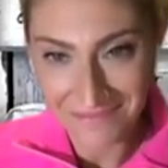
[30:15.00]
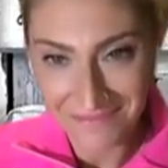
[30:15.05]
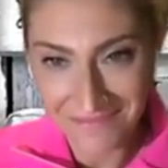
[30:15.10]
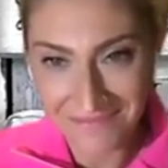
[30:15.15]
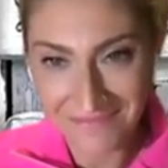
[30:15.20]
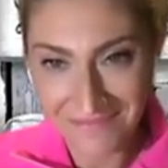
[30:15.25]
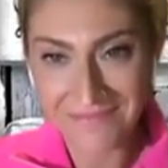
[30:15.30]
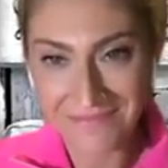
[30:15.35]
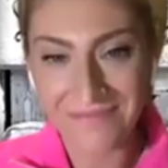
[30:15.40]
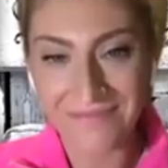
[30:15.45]

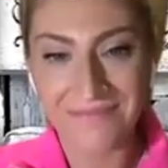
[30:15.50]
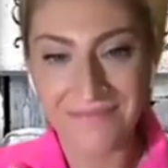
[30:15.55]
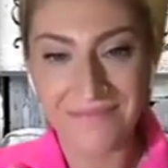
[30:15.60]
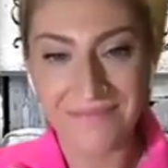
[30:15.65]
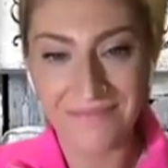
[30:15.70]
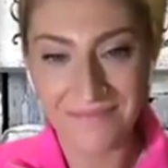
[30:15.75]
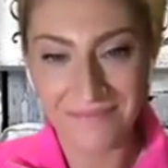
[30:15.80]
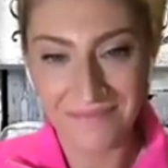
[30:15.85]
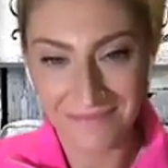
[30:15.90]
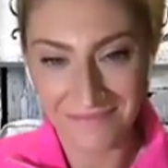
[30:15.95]

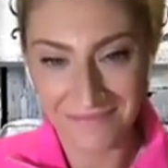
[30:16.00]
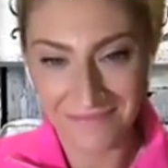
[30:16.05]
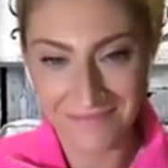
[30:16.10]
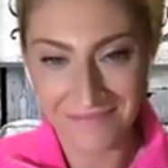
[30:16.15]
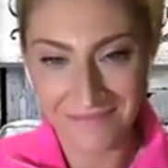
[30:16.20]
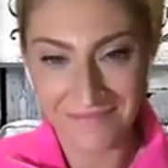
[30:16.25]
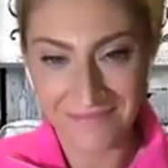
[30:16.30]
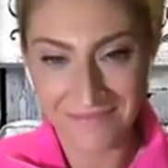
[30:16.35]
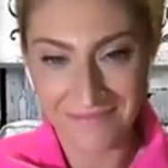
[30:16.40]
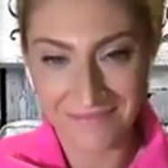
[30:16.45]

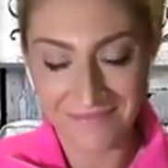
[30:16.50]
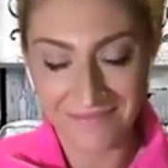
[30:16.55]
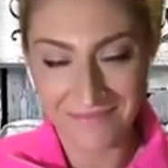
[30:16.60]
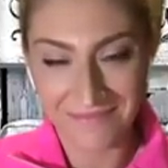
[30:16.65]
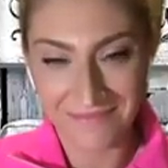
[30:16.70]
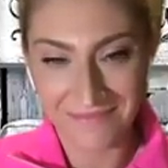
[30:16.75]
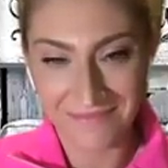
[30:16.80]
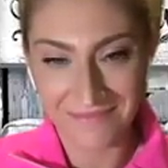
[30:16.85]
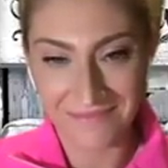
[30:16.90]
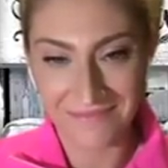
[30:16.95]

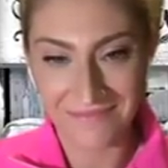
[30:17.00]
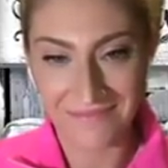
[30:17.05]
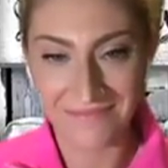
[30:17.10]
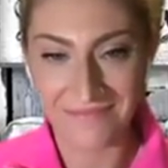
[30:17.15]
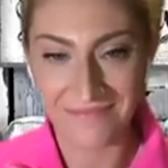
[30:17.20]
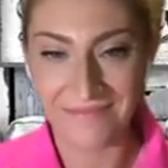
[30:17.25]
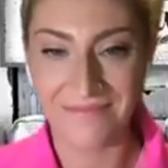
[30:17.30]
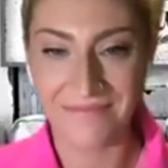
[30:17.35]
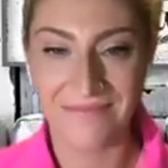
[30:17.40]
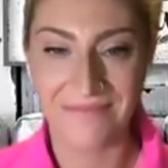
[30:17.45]

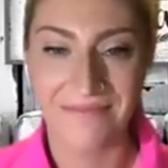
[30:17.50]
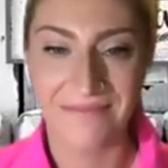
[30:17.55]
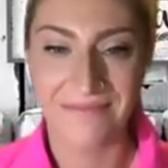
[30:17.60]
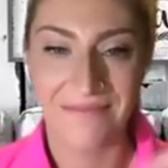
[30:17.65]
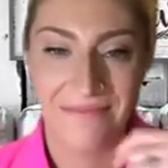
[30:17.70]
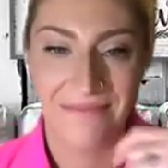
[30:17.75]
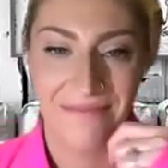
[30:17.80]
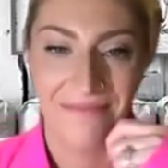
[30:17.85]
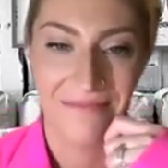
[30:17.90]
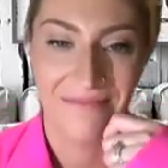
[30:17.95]

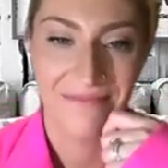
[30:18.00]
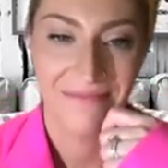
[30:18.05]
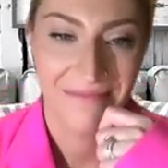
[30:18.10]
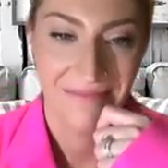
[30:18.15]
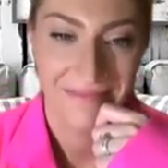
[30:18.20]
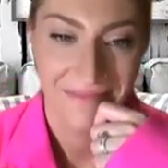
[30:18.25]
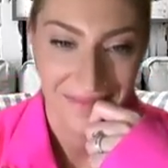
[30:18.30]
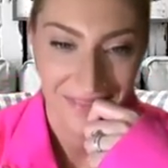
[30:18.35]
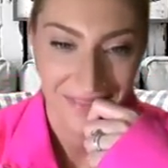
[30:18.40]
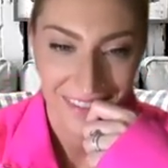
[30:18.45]

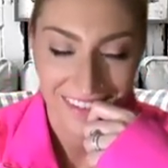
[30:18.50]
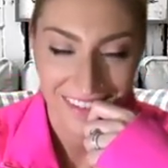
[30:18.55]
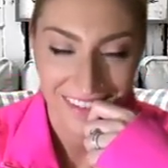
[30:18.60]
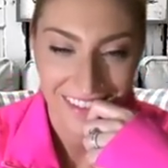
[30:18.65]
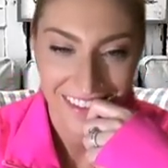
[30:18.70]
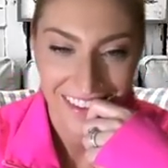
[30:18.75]
No words are spoken by the person on screen.